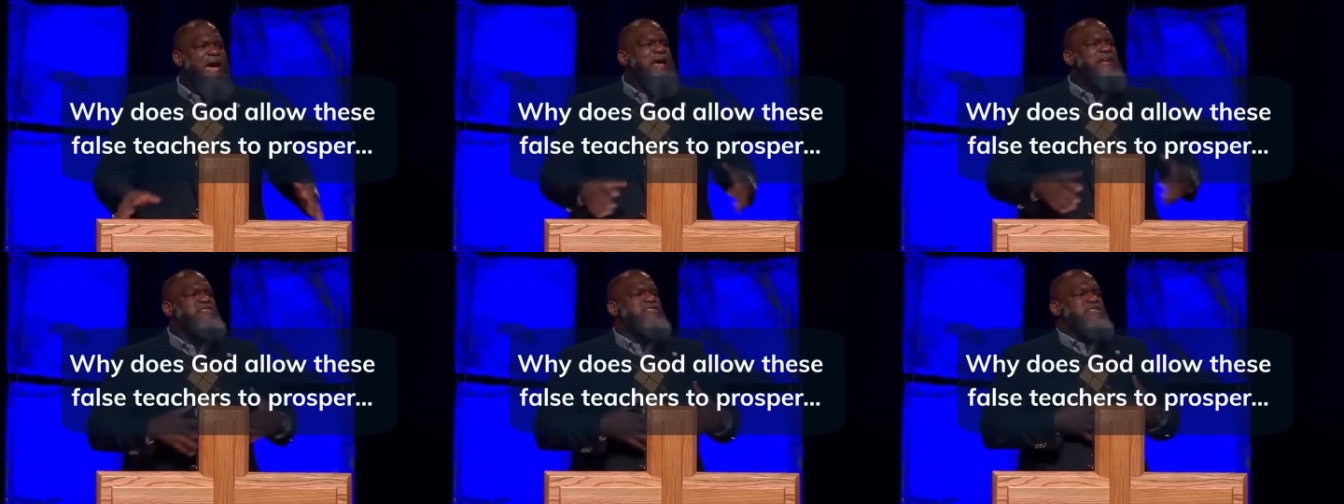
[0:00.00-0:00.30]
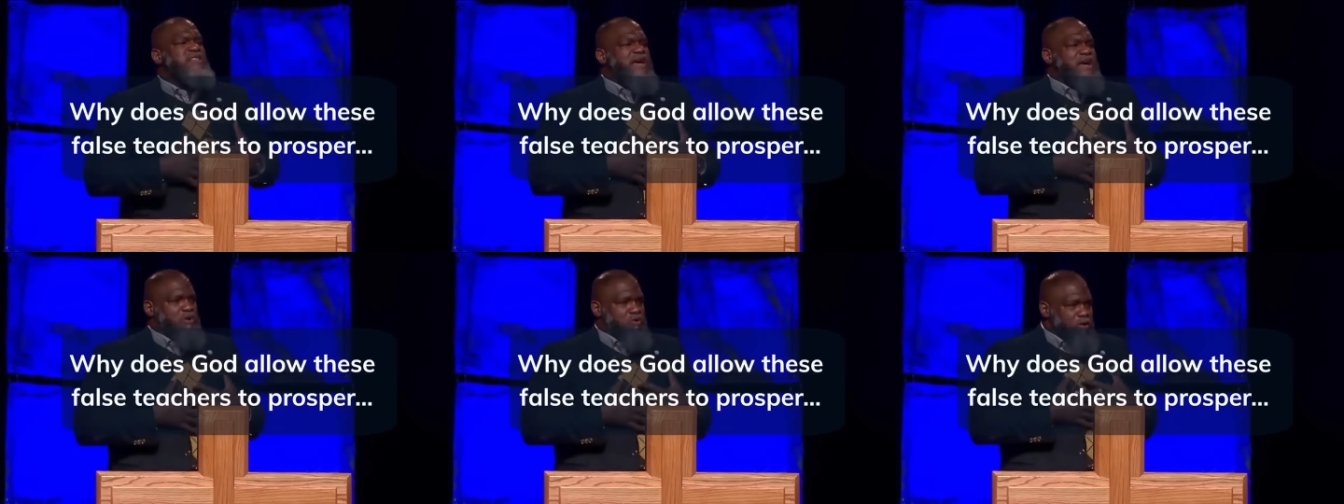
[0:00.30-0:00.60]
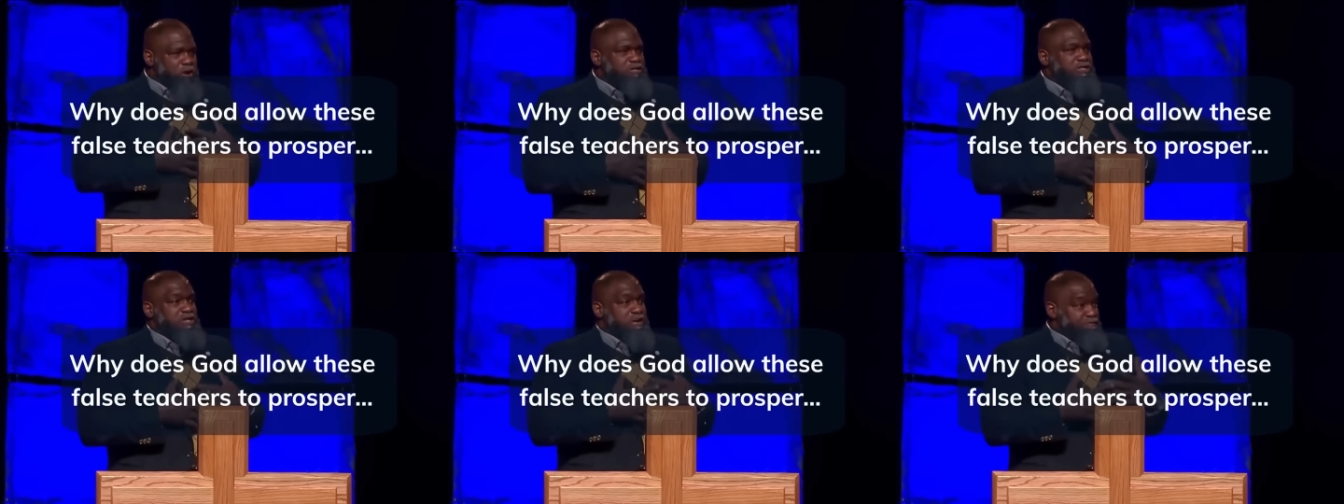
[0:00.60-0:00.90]
asked that
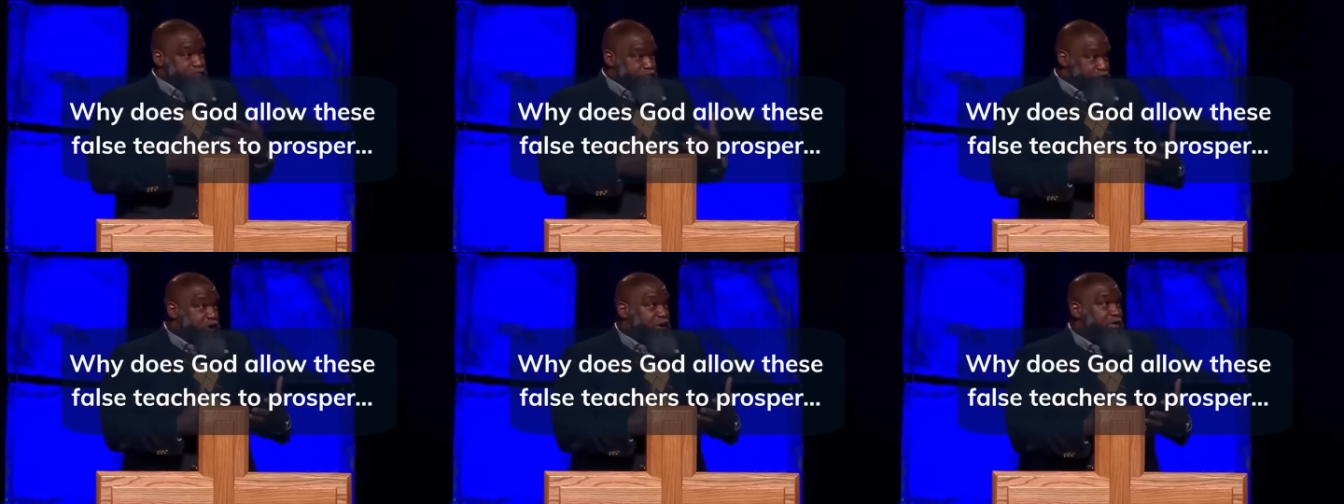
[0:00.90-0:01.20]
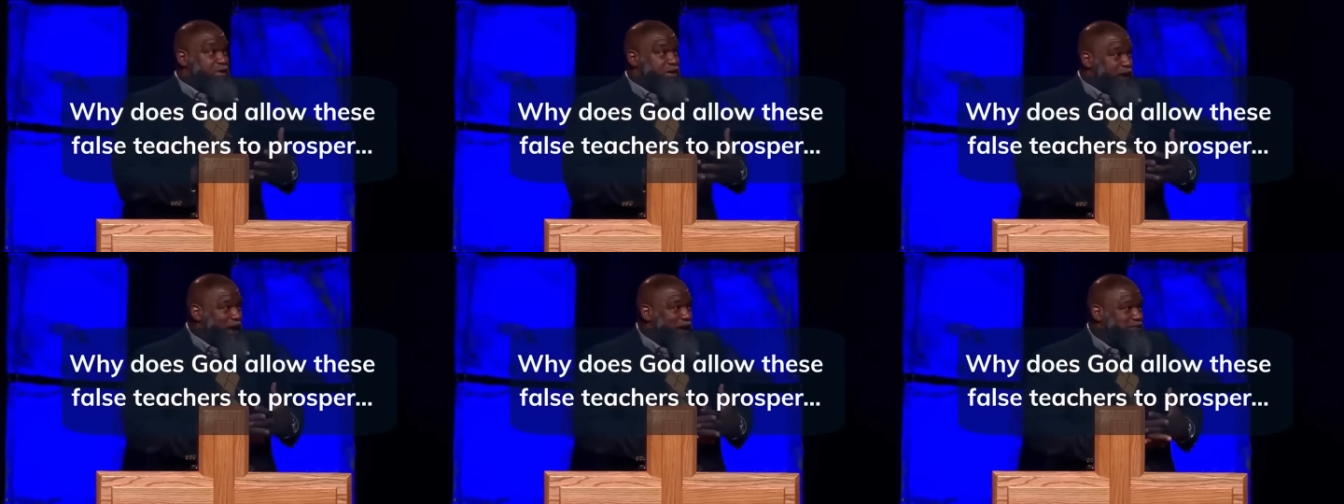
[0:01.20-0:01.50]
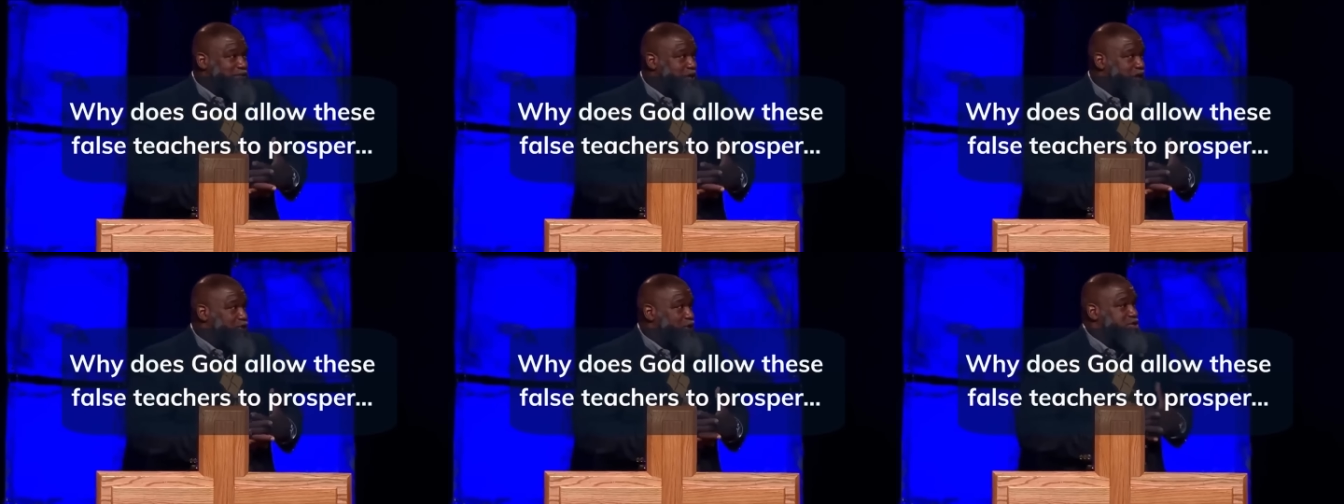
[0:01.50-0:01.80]
question, I'm frequently
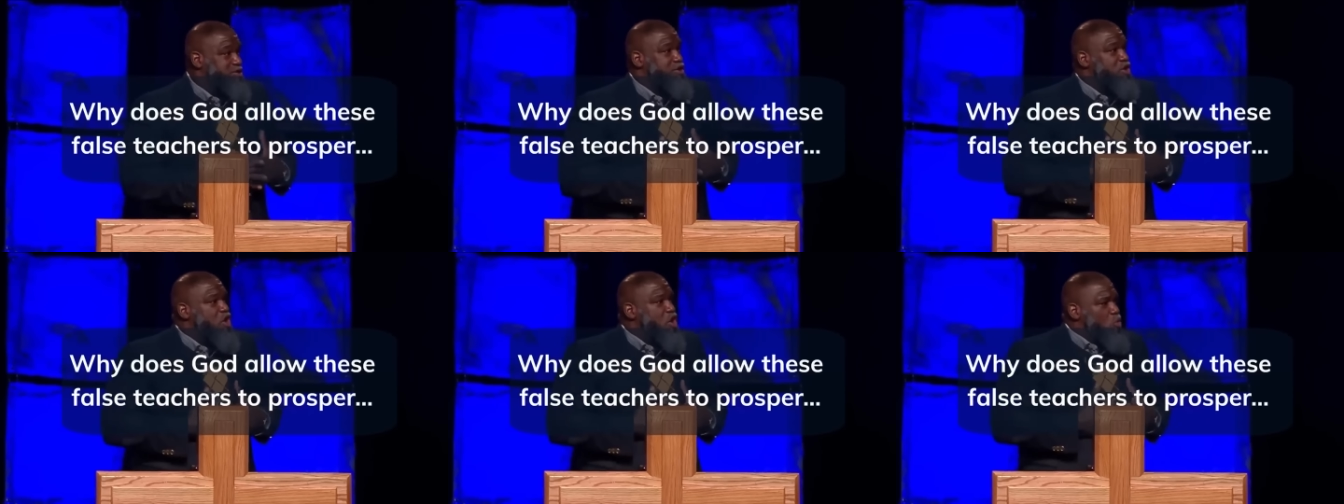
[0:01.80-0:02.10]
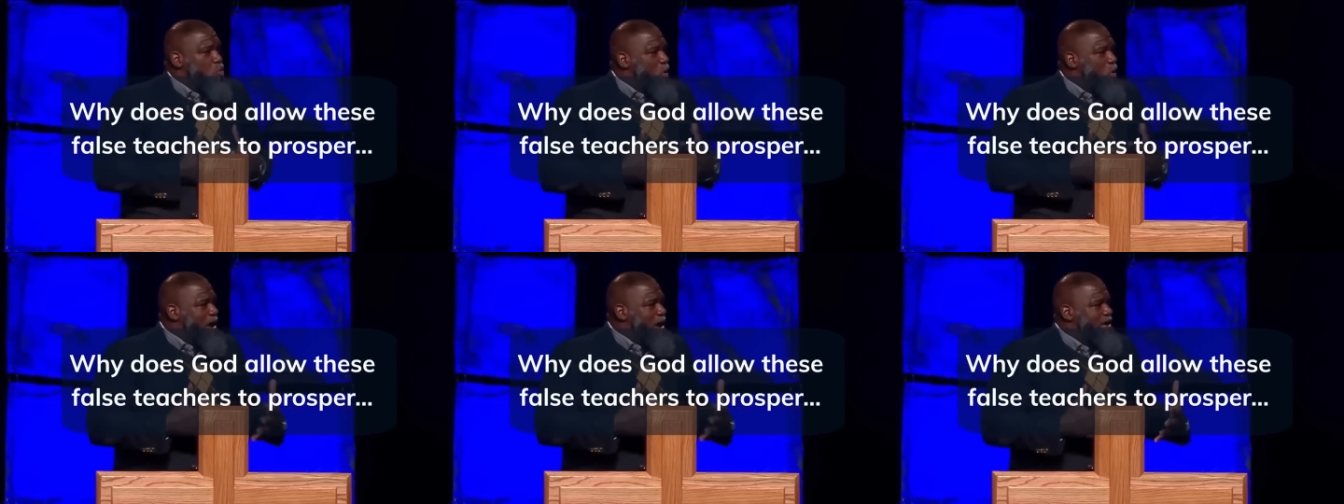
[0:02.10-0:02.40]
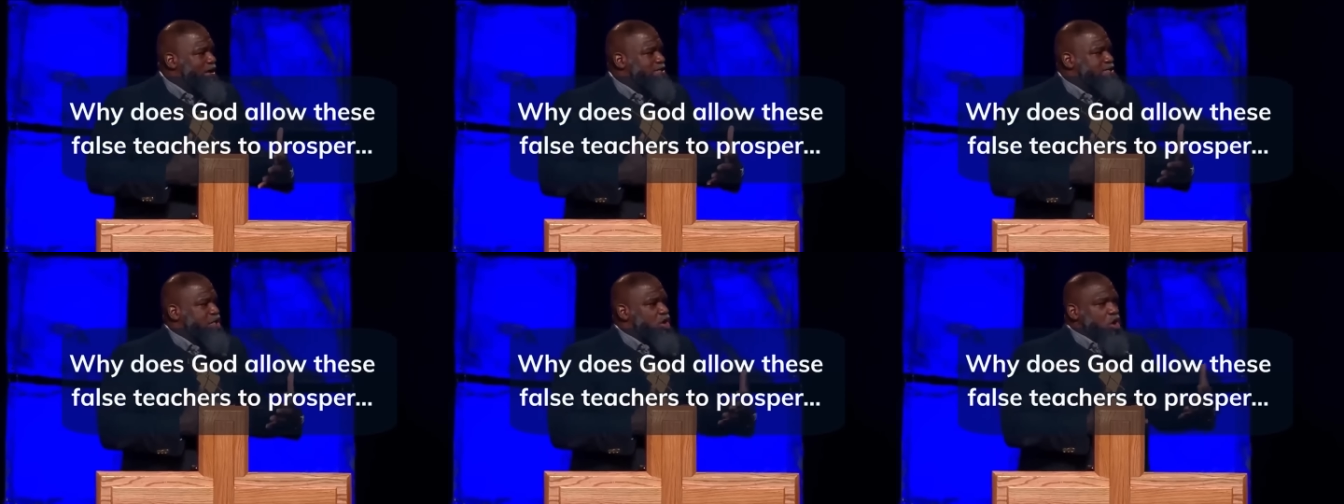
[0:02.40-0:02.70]
asked that question. Why
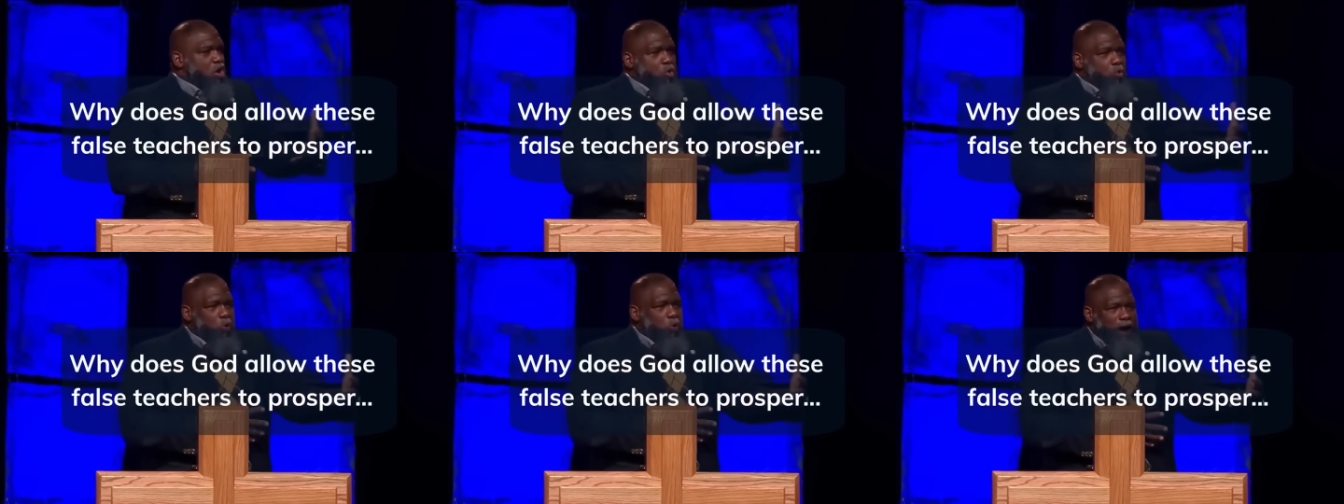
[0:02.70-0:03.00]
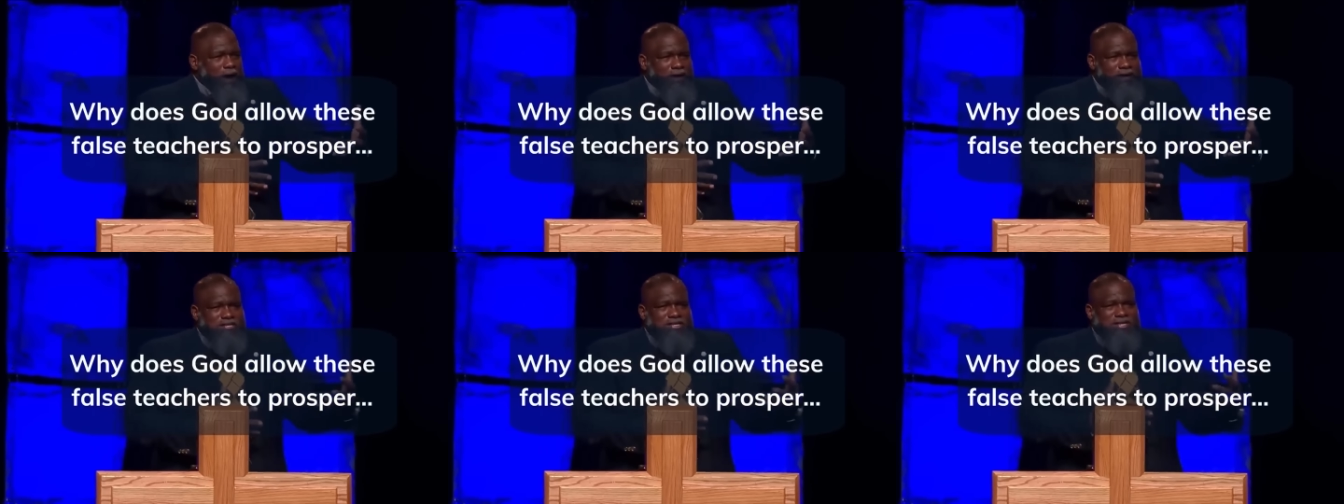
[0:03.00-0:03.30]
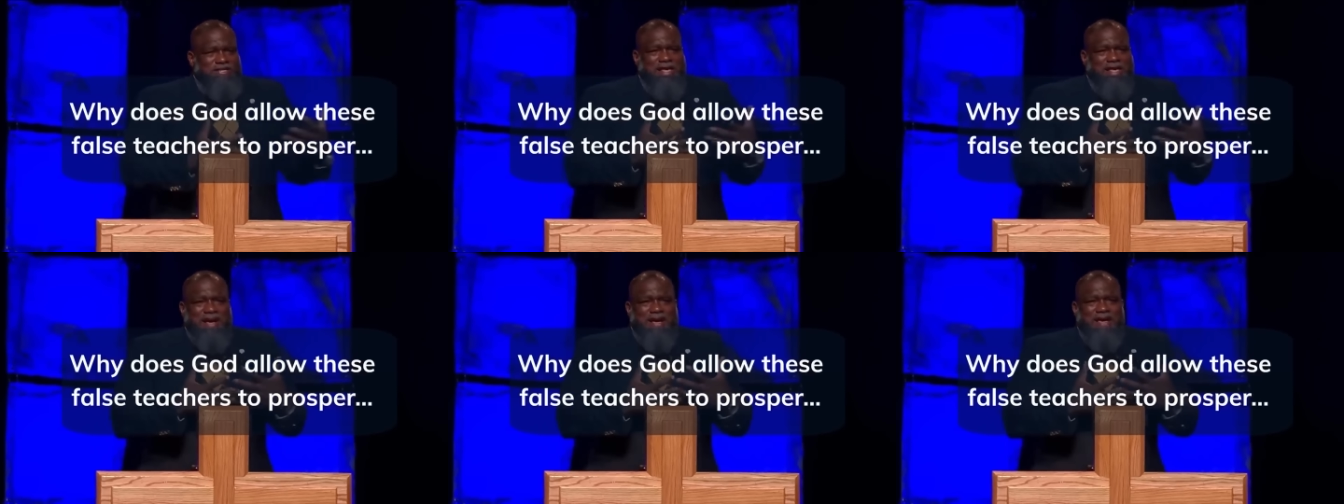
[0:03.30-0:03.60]
is it? Why is
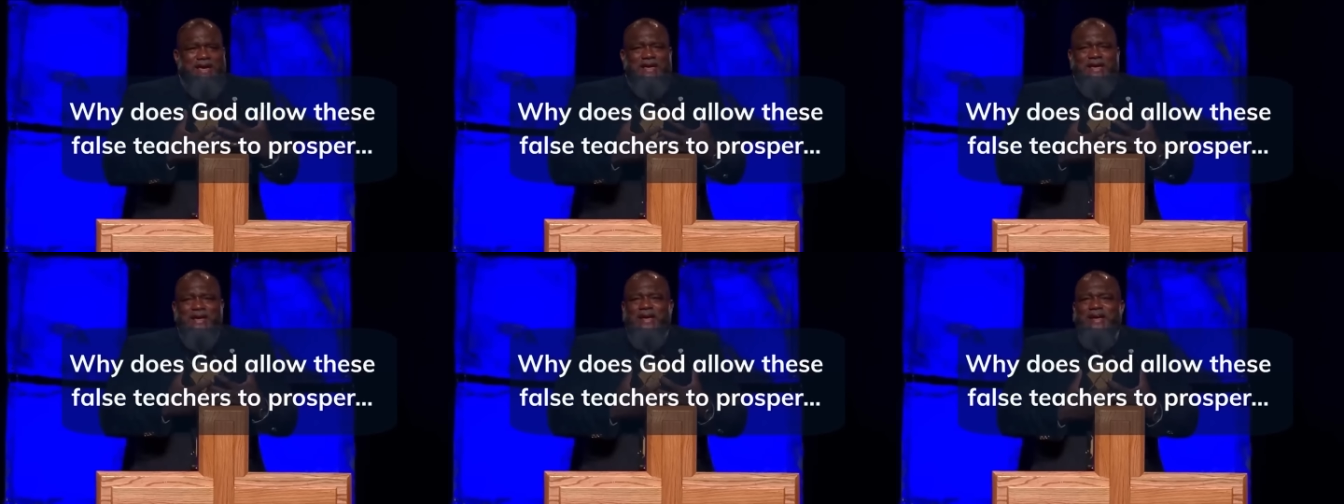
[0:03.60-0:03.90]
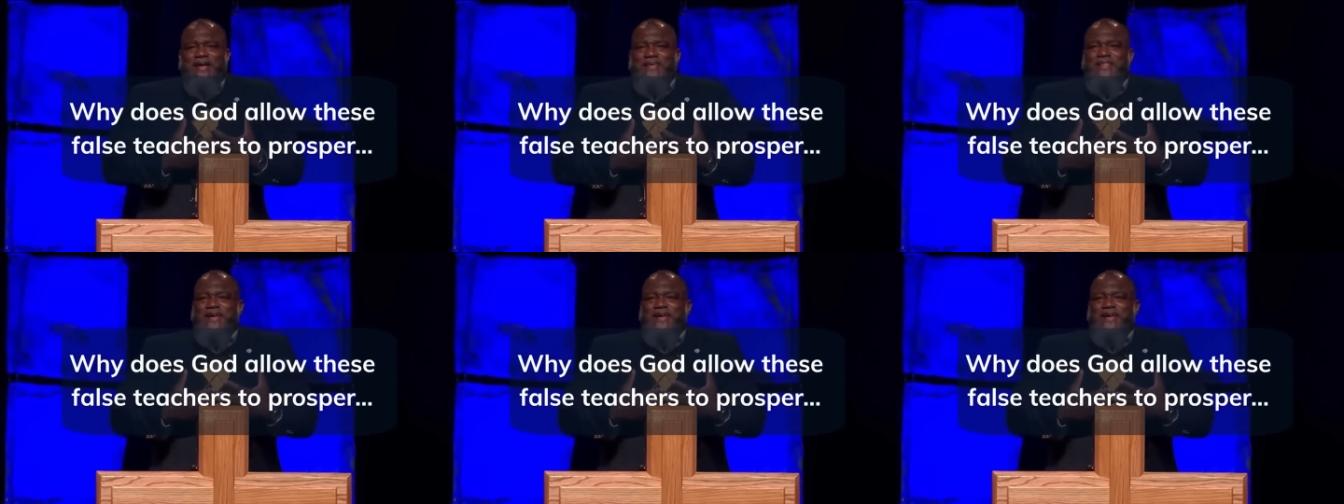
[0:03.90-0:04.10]
it that,